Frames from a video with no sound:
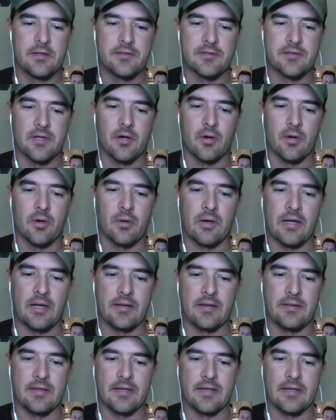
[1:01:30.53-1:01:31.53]
So I,
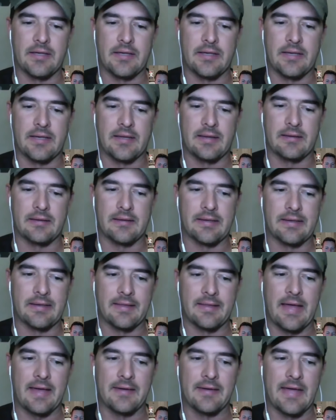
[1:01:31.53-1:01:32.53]
I think getting getting
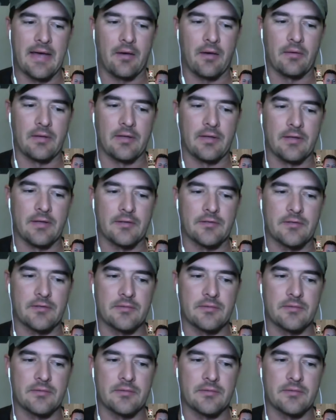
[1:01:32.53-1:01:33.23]
that down is